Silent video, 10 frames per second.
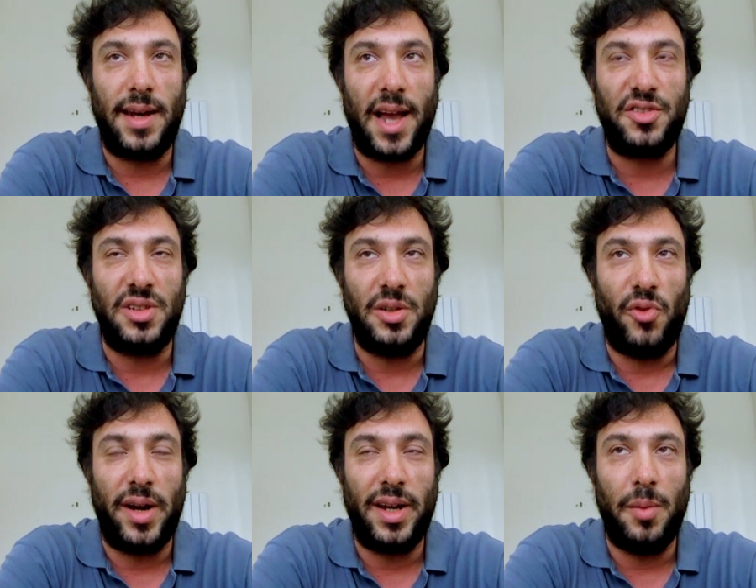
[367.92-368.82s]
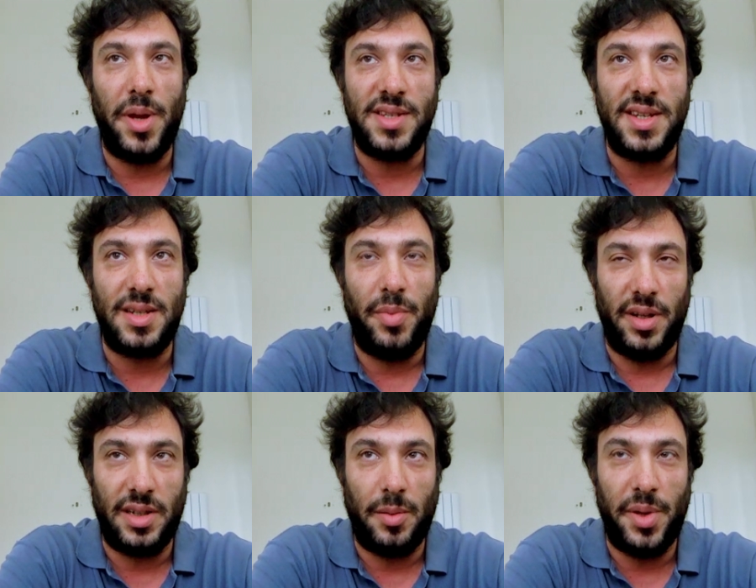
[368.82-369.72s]
Actually running a business and
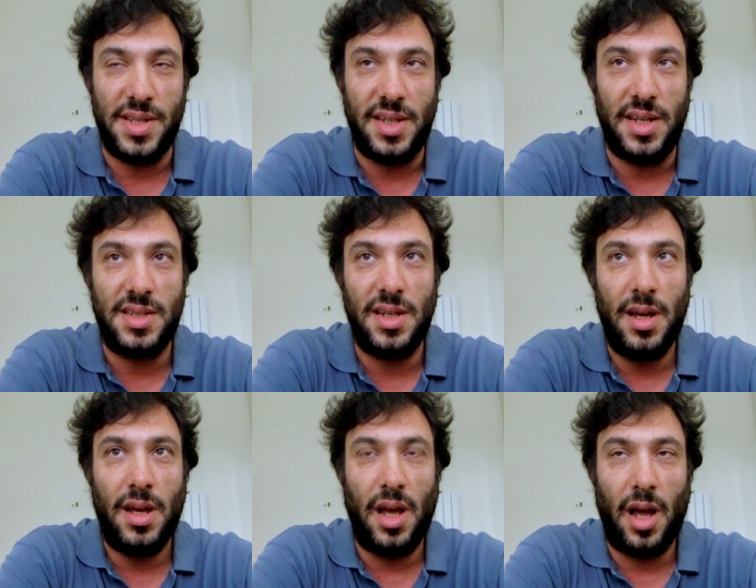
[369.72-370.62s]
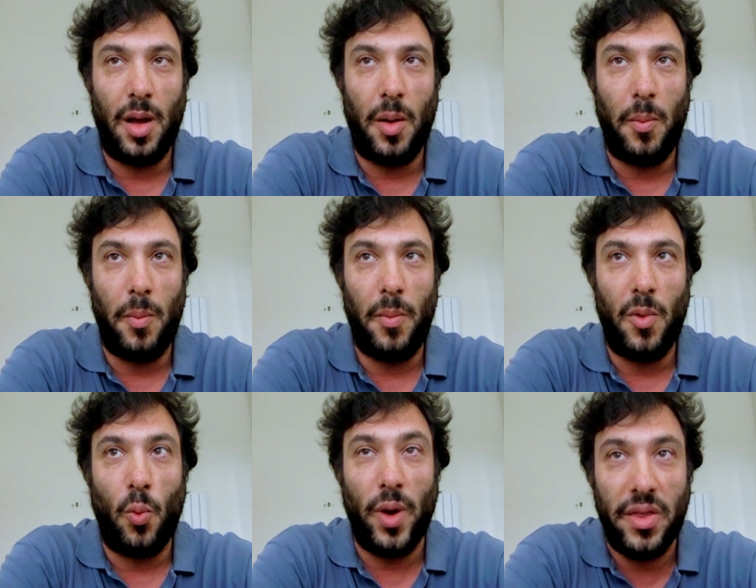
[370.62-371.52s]
building a business
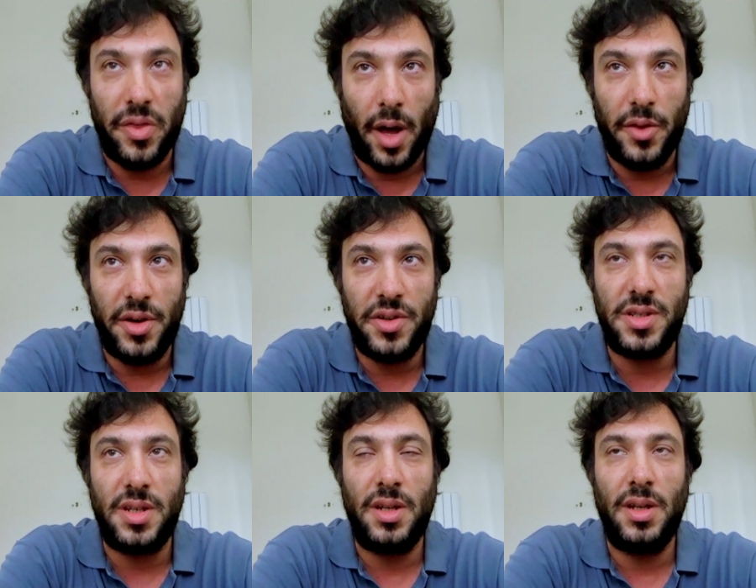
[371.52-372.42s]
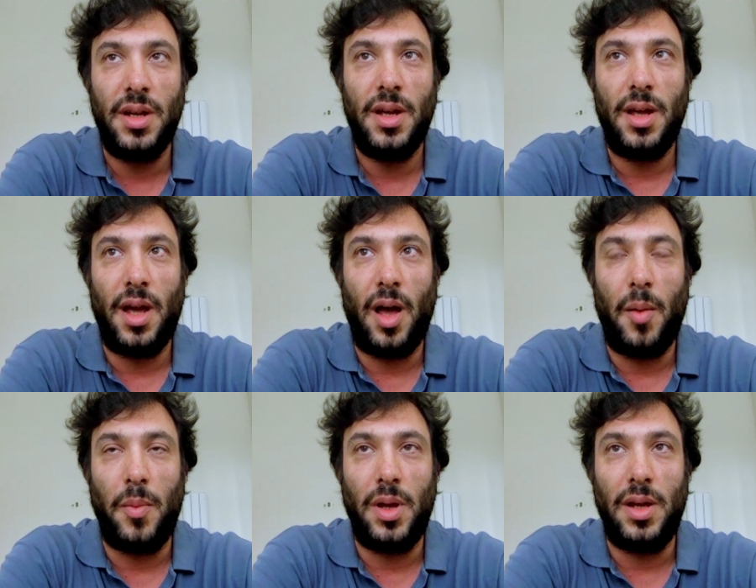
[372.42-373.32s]
with others
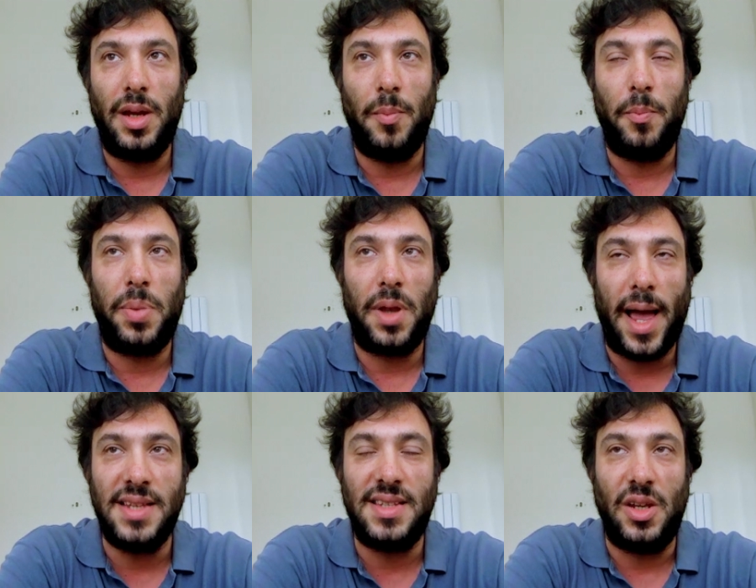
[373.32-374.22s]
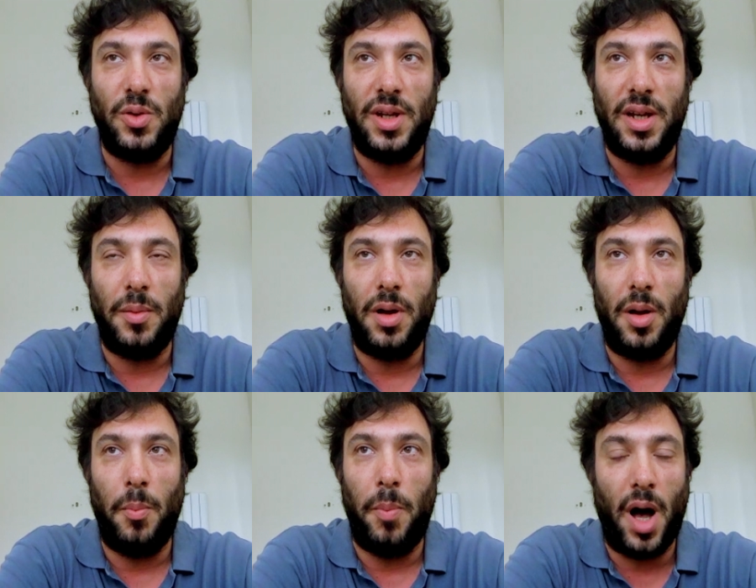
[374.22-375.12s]
implies that you need a
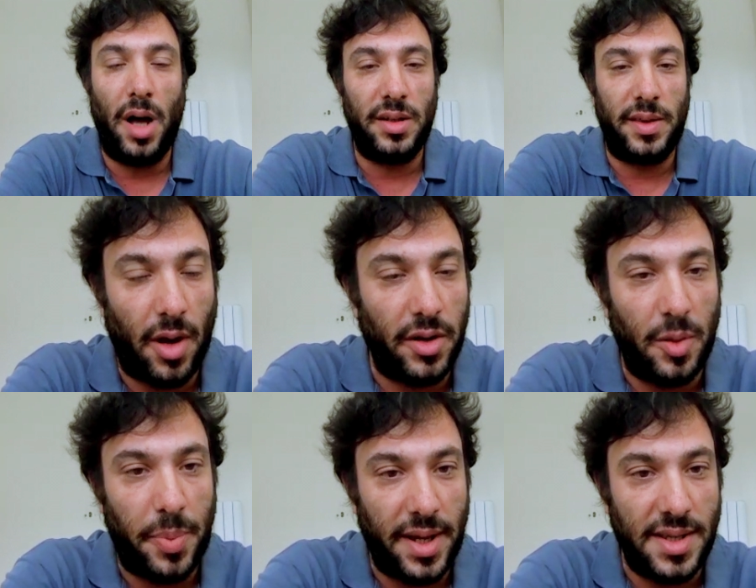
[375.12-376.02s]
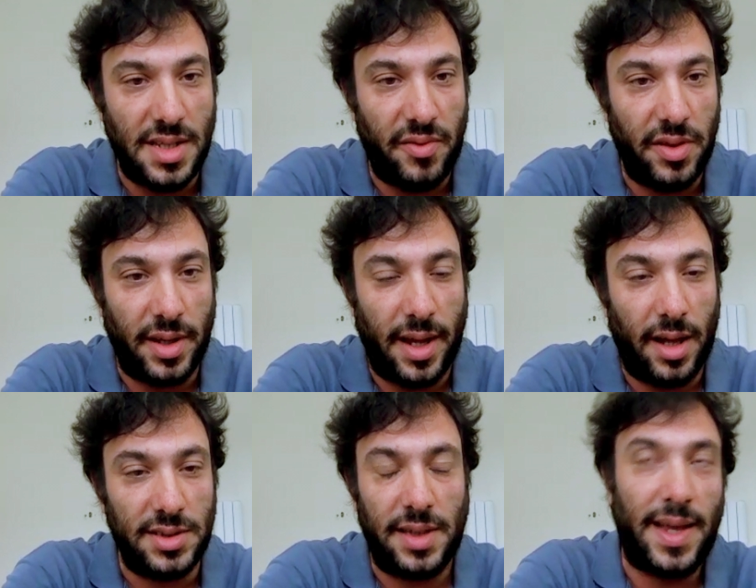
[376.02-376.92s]
bond that underpins everything
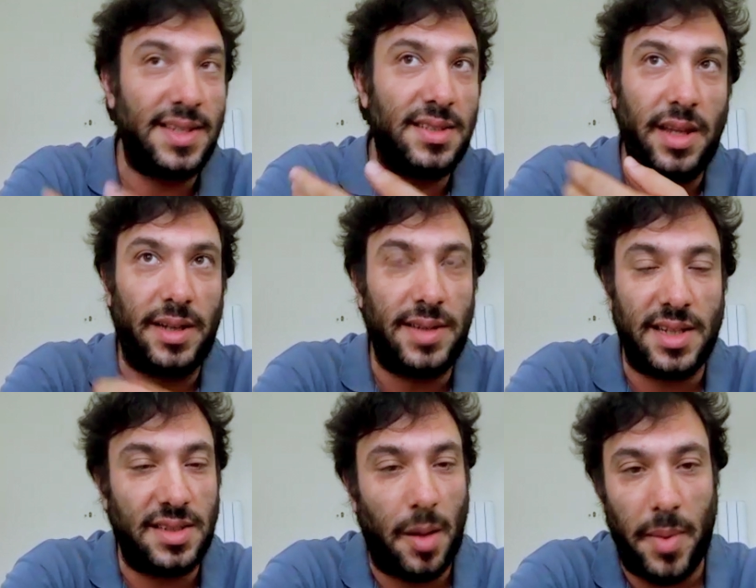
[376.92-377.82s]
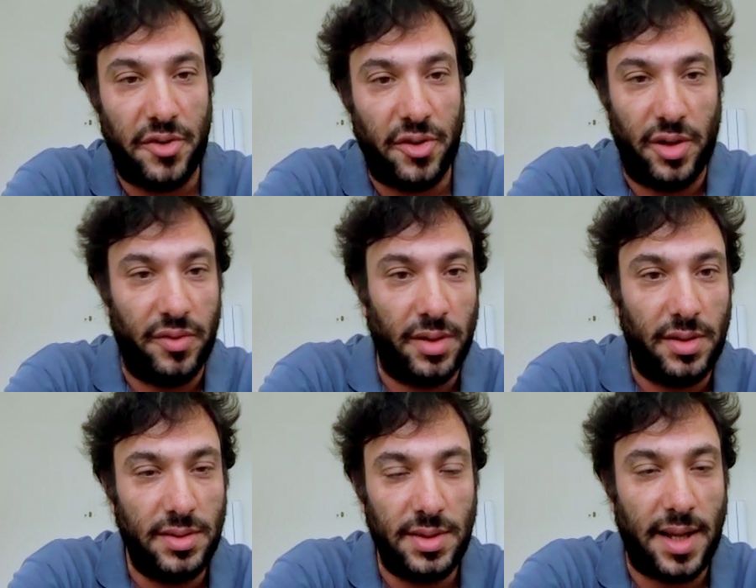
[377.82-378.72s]
else, and that's not metrical.
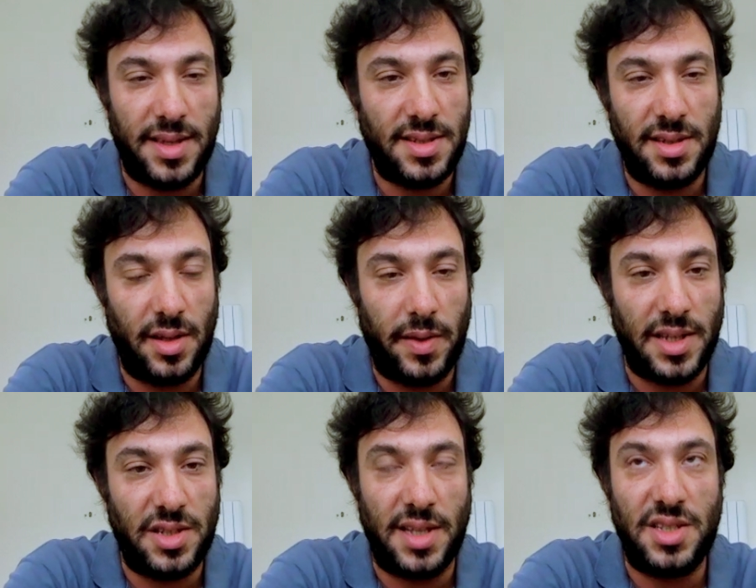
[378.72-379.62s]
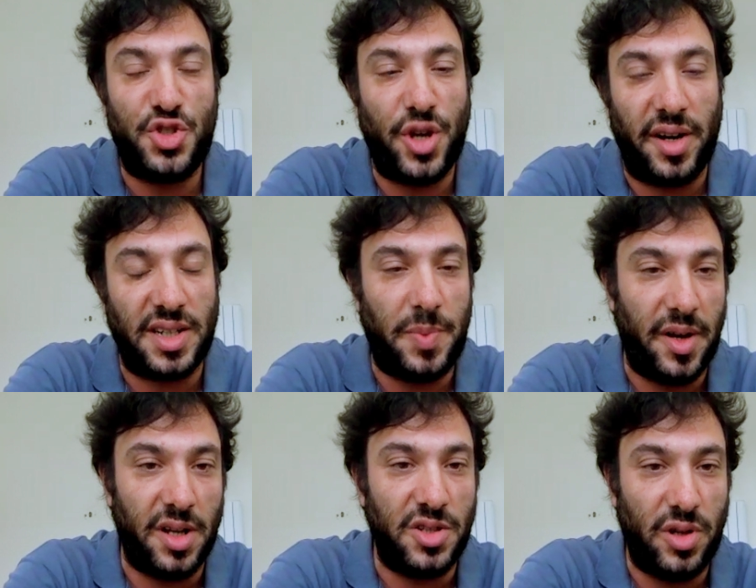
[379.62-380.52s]
That's shared
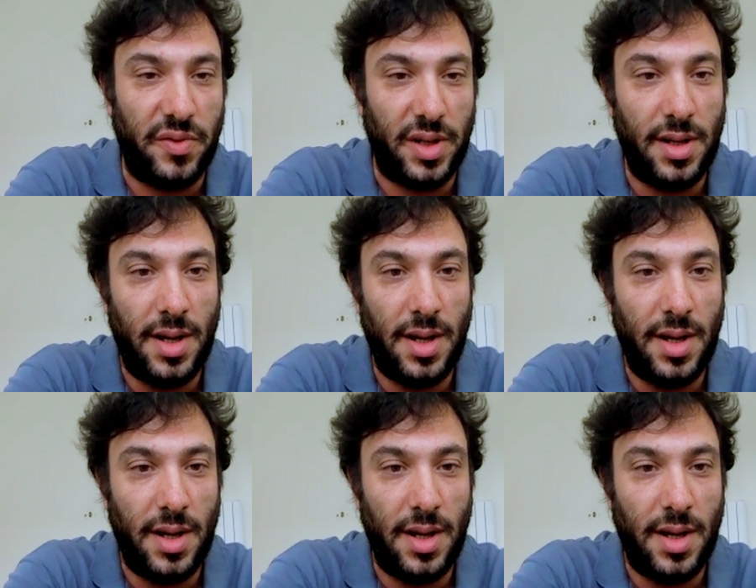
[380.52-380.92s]
experience driven.